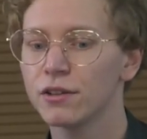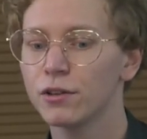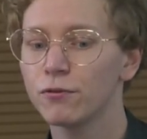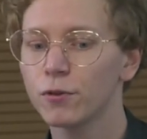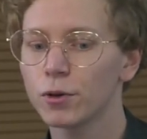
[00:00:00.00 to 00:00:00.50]

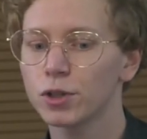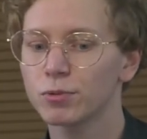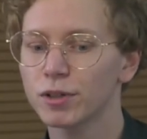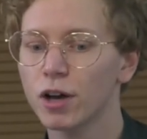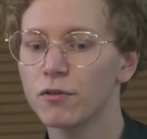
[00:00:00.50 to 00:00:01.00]
the
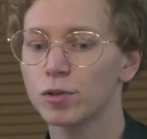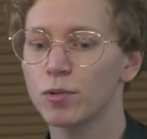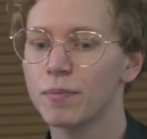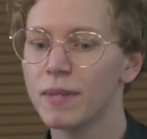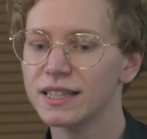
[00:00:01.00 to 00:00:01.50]
floors were covered
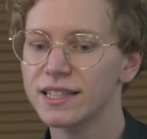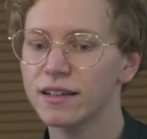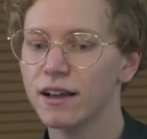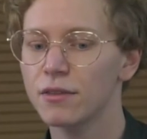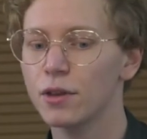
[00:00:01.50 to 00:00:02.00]
with
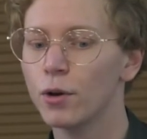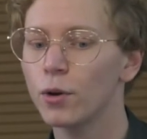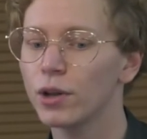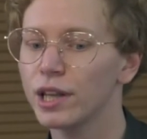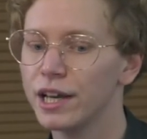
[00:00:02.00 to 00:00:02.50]
matting, and the
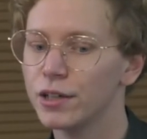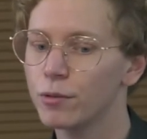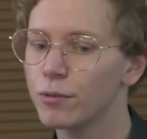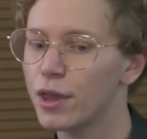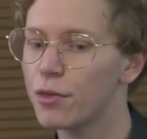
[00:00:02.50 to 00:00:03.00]
whole
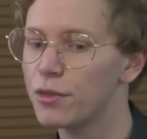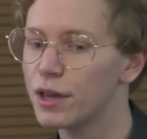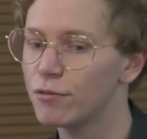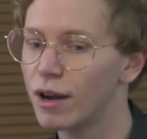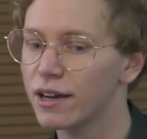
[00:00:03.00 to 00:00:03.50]
laid with a
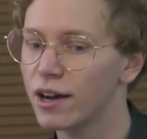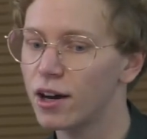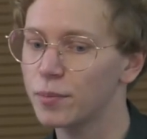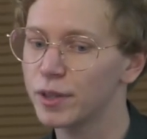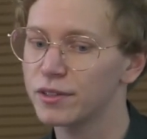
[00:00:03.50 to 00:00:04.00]
thin rag
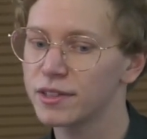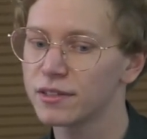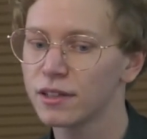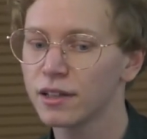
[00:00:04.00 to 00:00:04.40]
carpet.